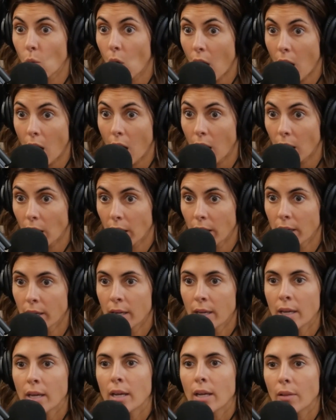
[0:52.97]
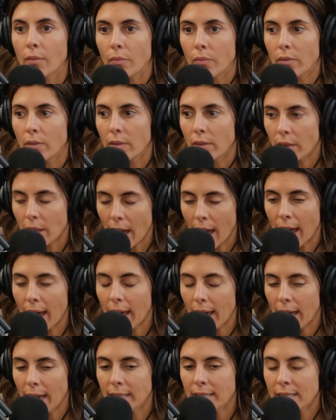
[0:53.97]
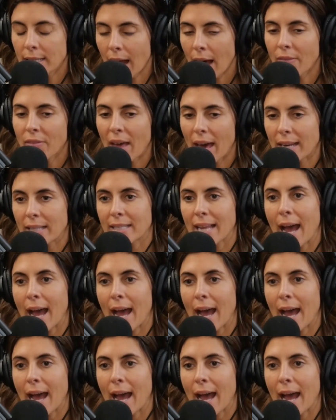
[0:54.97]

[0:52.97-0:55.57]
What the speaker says: walk. It's not that.